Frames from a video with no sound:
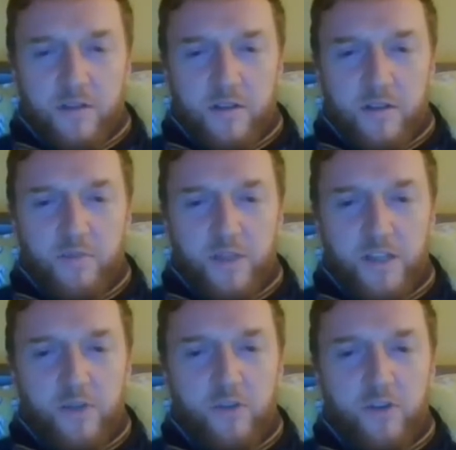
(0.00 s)
split
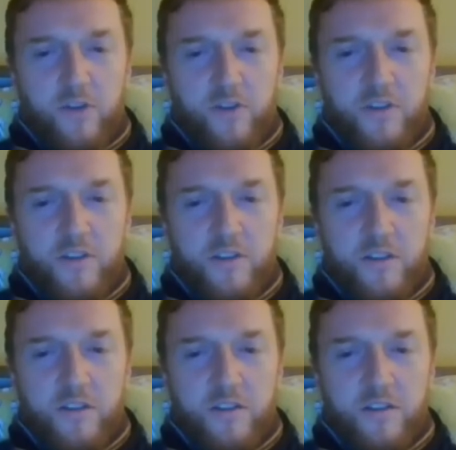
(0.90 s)
your
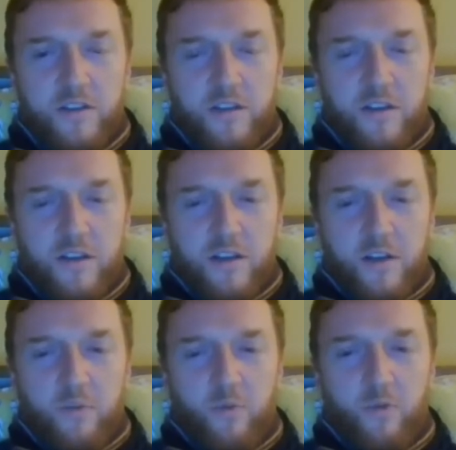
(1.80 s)
consciousness
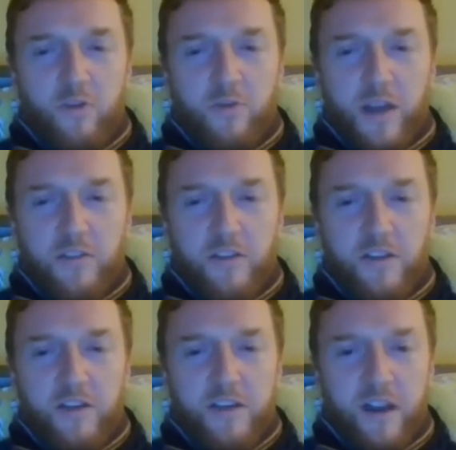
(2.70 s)
and walk around in
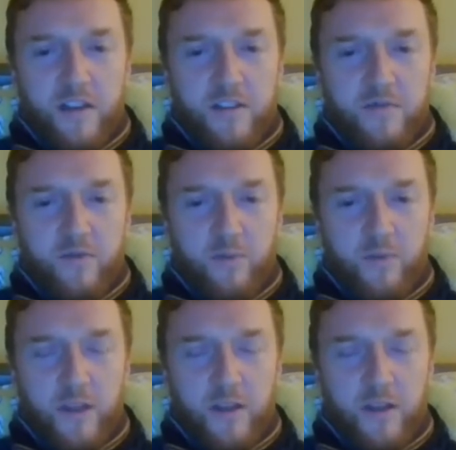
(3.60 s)
her tights for a
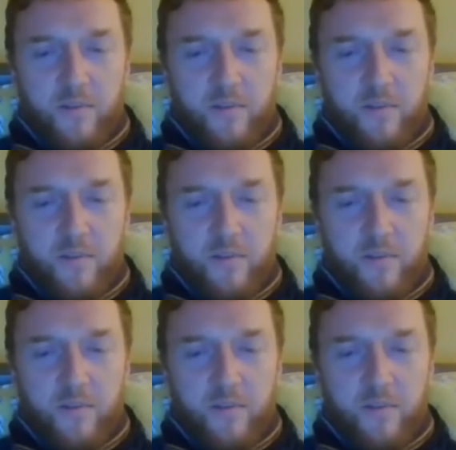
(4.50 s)
bit?